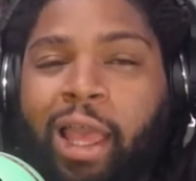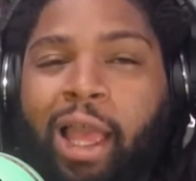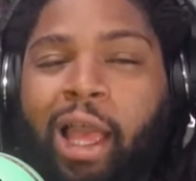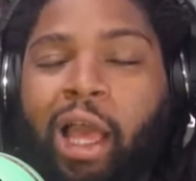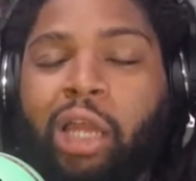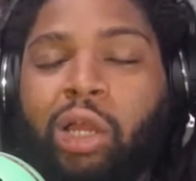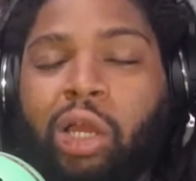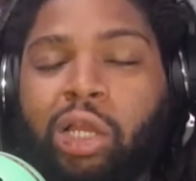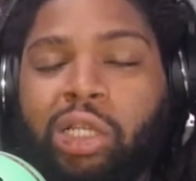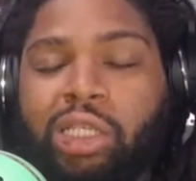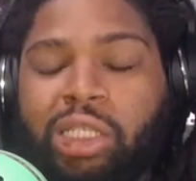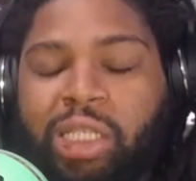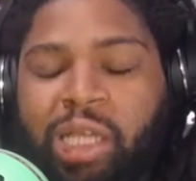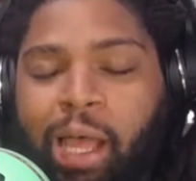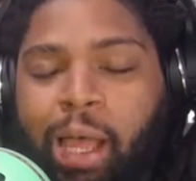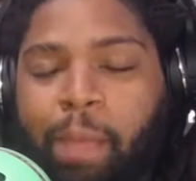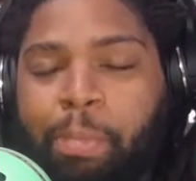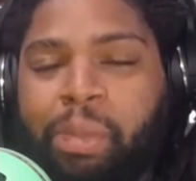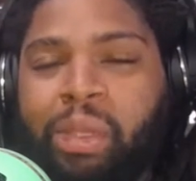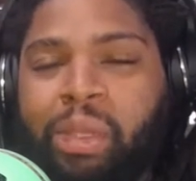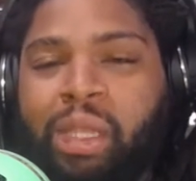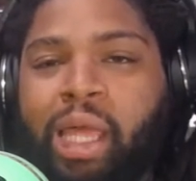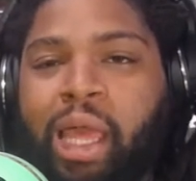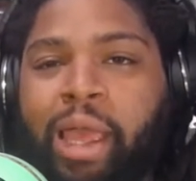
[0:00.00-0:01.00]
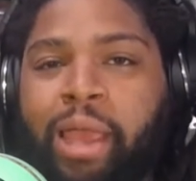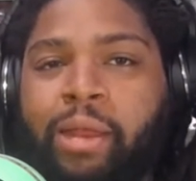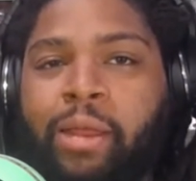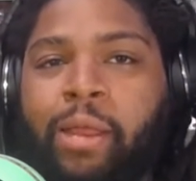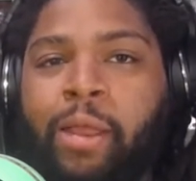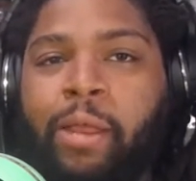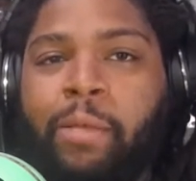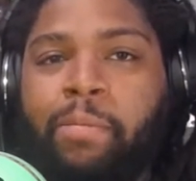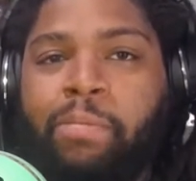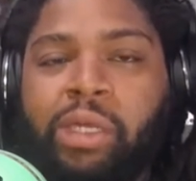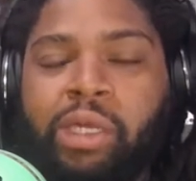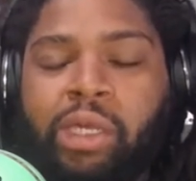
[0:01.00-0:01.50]
and on top of that,
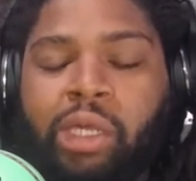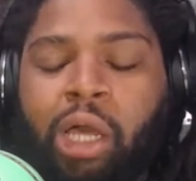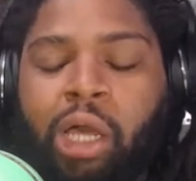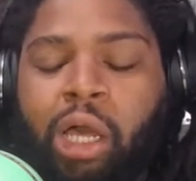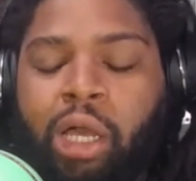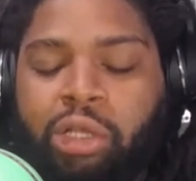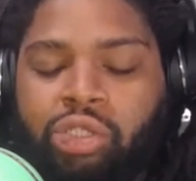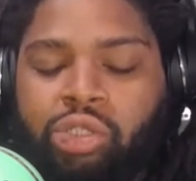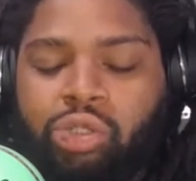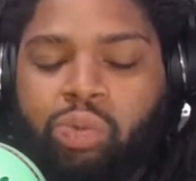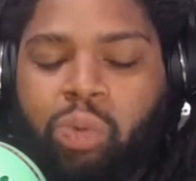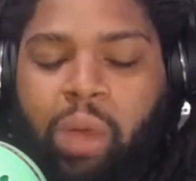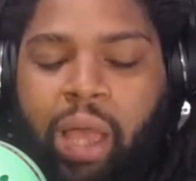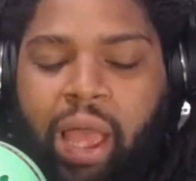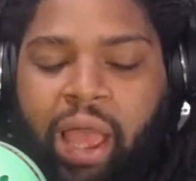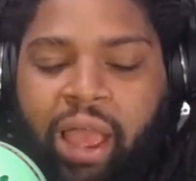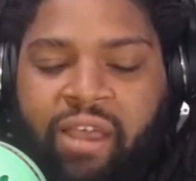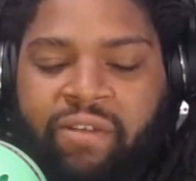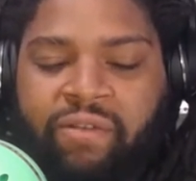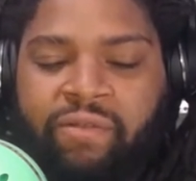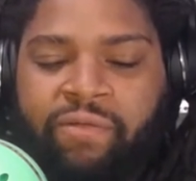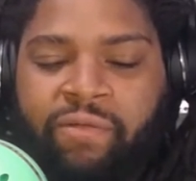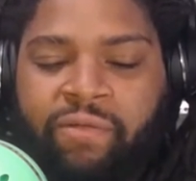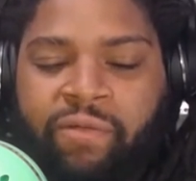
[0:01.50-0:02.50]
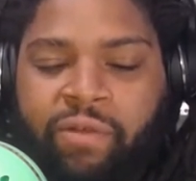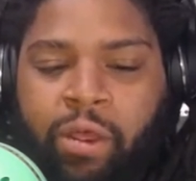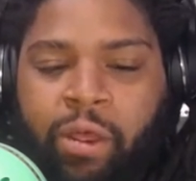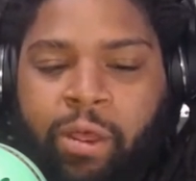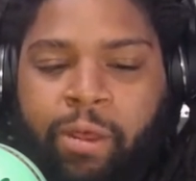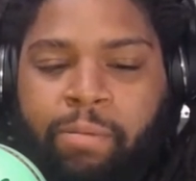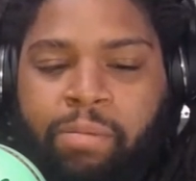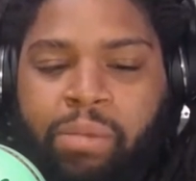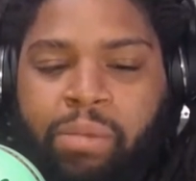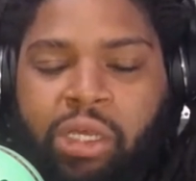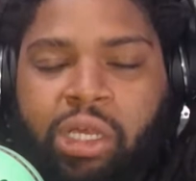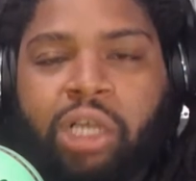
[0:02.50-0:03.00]
because
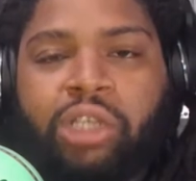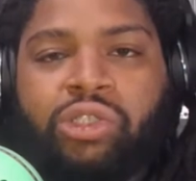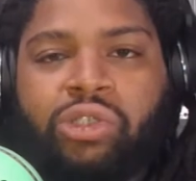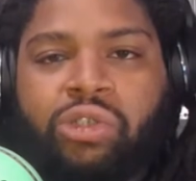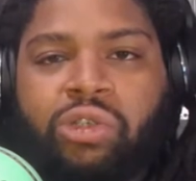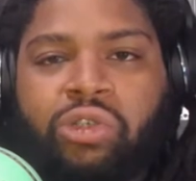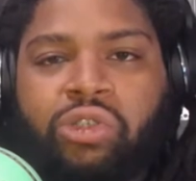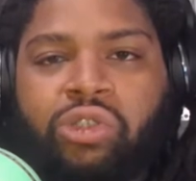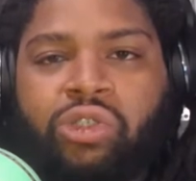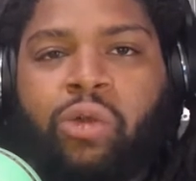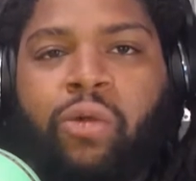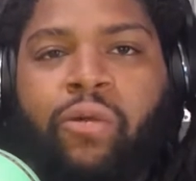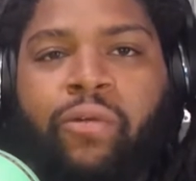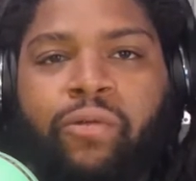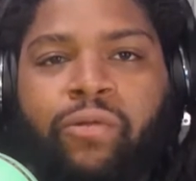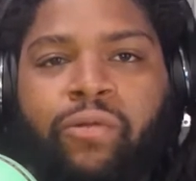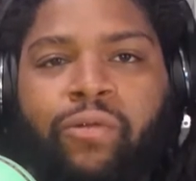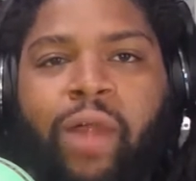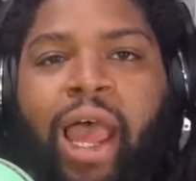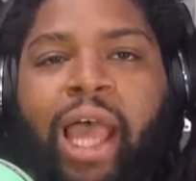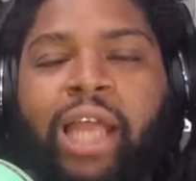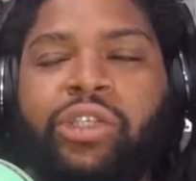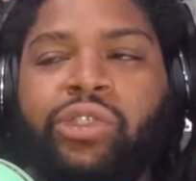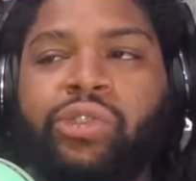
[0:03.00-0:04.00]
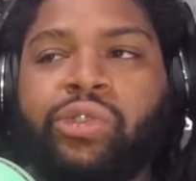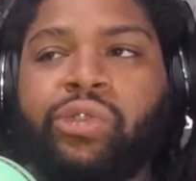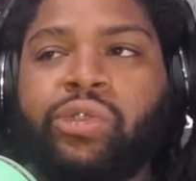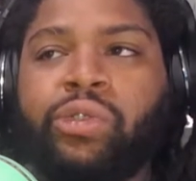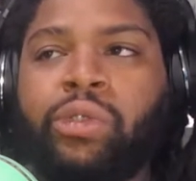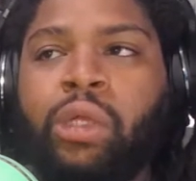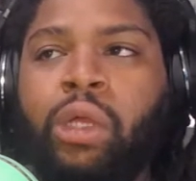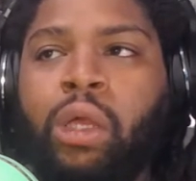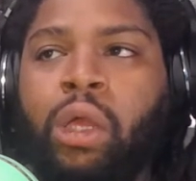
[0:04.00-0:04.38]
you're so fragile,